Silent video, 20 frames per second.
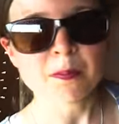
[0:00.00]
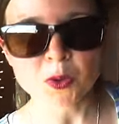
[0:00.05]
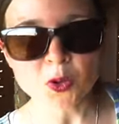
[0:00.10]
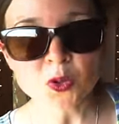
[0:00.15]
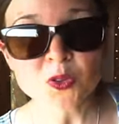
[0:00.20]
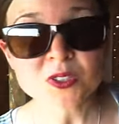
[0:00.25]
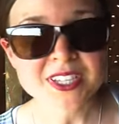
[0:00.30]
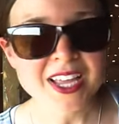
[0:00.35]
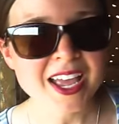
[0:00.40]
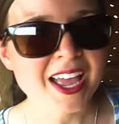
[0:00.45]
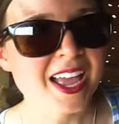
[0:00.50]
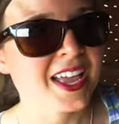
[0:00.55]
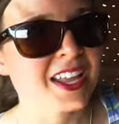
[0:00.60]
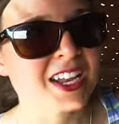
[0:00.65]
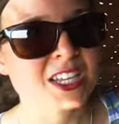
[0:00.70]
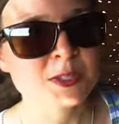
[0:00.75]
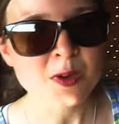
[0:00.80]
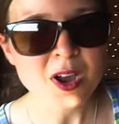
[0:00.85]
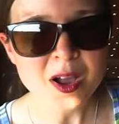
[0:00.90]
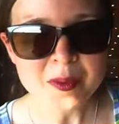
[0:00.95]
bull's
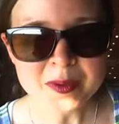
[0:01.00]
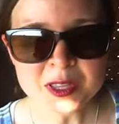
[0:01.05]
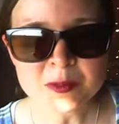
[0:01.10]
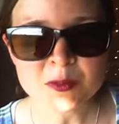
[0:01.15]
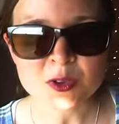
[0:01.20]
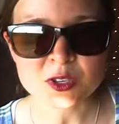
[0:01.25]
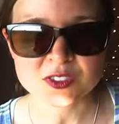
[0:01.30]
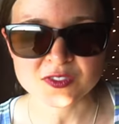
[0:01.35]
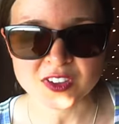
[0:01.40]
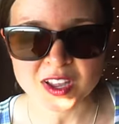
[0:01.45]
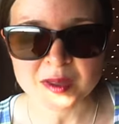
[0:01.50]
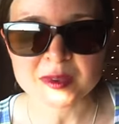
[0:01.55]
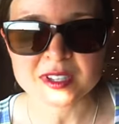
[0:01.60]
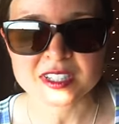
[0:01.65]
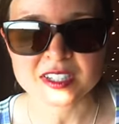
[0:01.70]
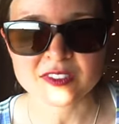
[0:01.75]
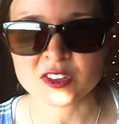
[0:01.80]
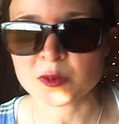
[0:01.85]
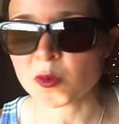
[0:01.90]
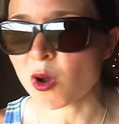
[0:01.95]
head, is probably the most
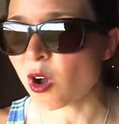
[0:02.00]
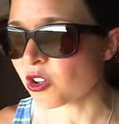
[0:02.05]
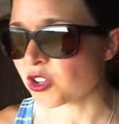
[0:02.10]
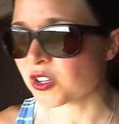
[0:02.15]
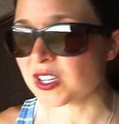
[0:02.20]
famous of them all.